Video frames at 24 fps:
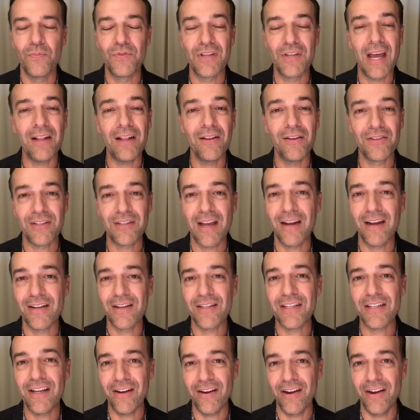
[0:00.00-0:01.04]
So that looks kind of
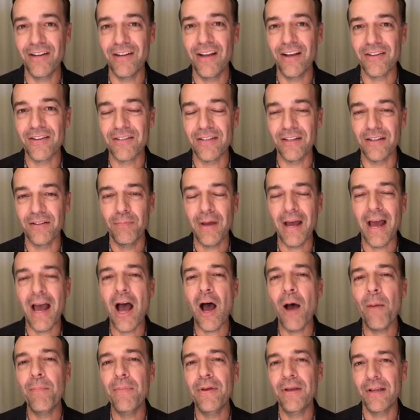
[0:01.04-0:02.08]
scary, doesn't it? But
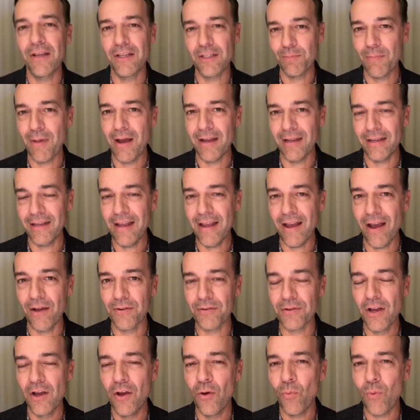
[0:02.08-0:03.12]
how big is my
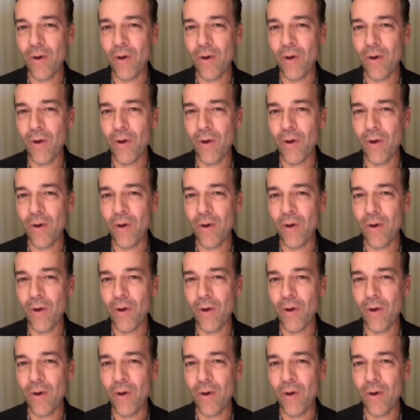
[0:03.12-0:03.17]
account?